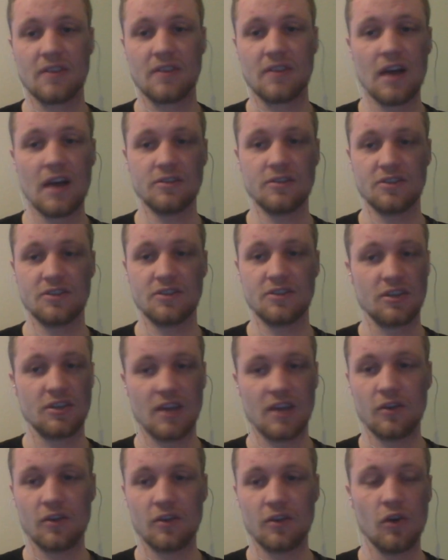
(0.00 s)
thousands of
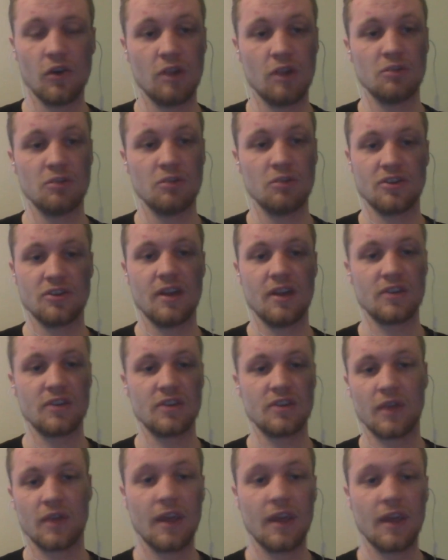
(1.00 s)
years. I don't know numbers on
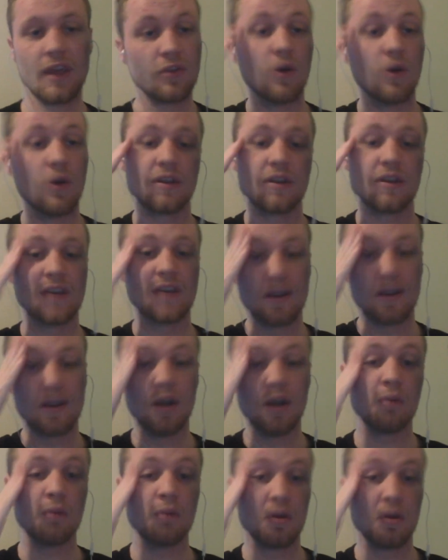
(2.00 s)
that, so I can't throw an exact
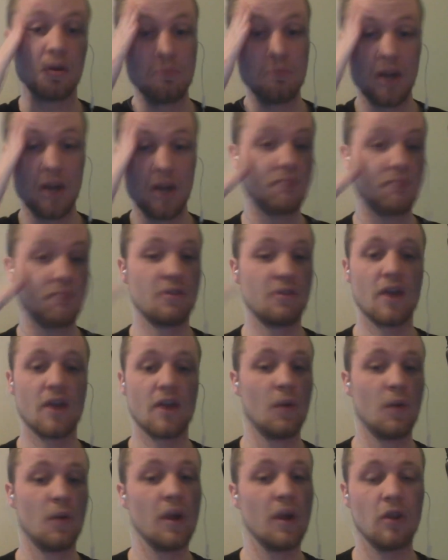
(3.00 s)
number, but it's been
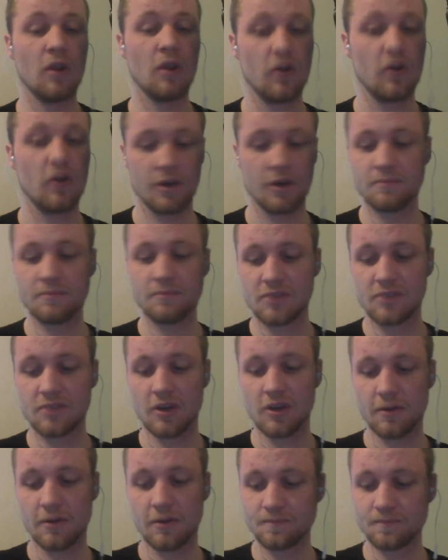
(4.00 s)
ran way longer.
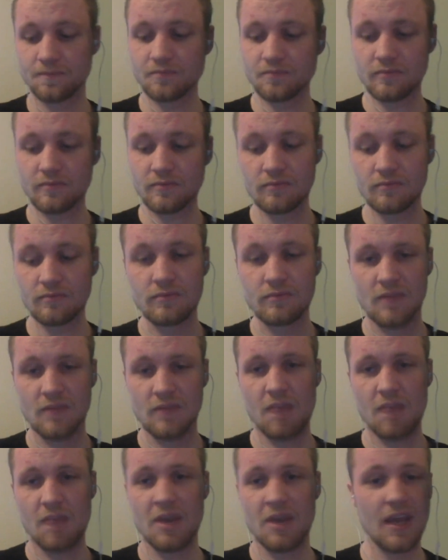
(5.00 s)
So
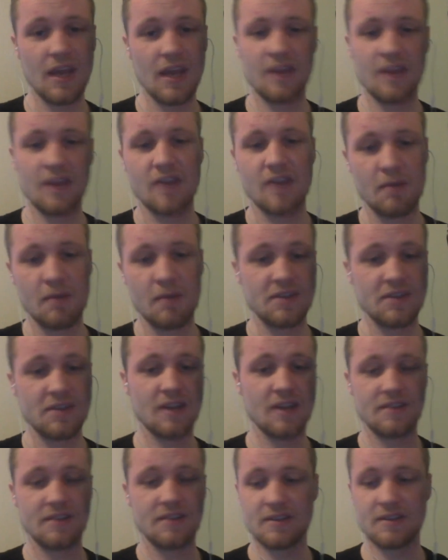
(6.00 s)
I mean, any
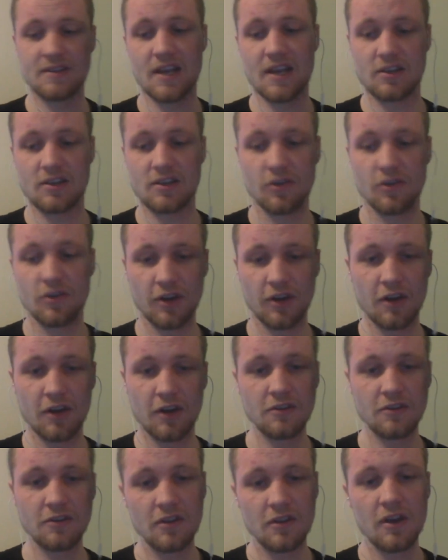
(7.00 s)
time besides this last
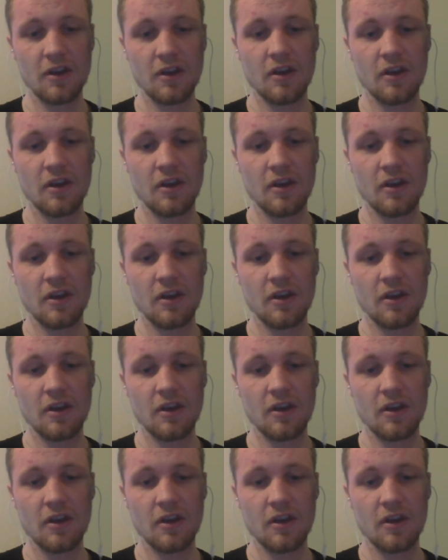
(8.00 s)
hundred years,